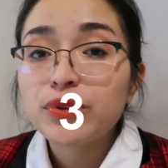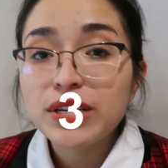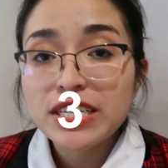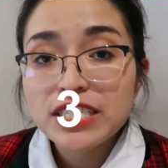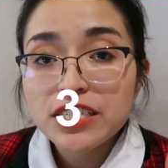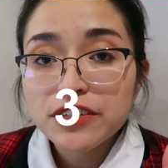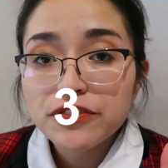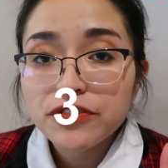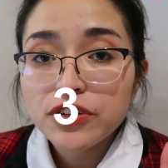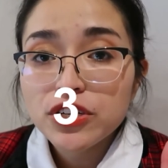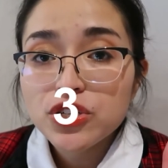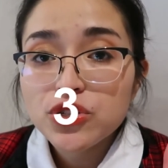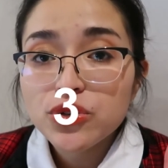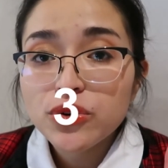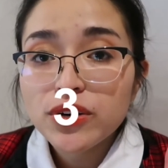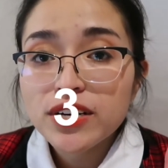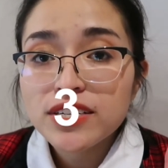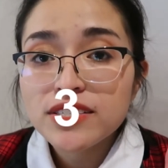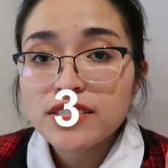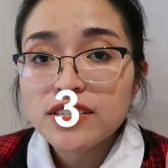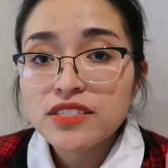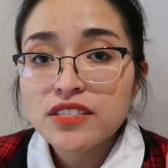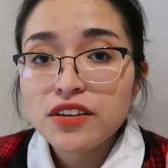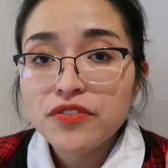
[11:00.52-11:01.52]
3 different
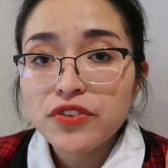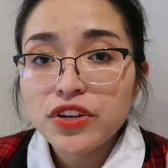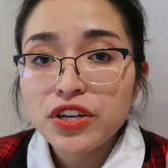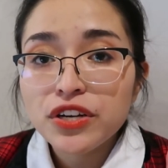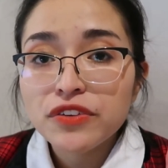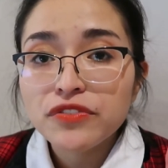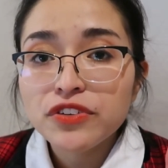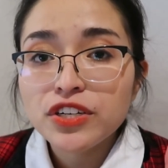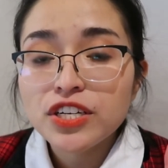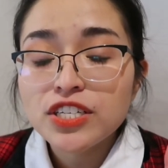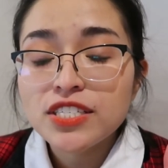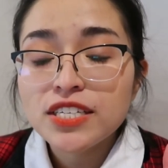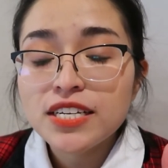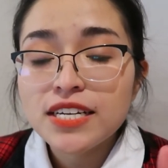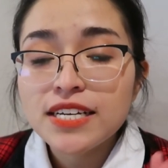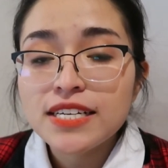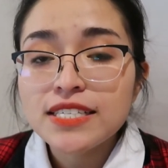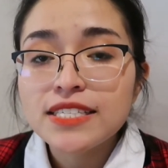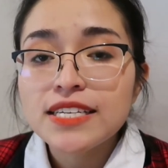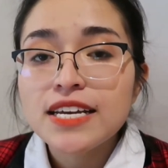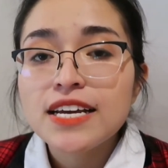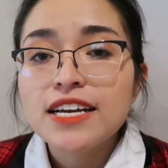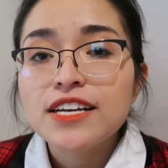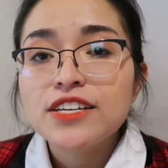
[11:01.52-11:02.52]
choices of
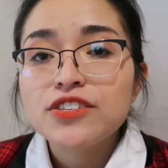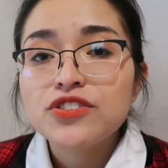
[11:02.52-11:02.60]
universities.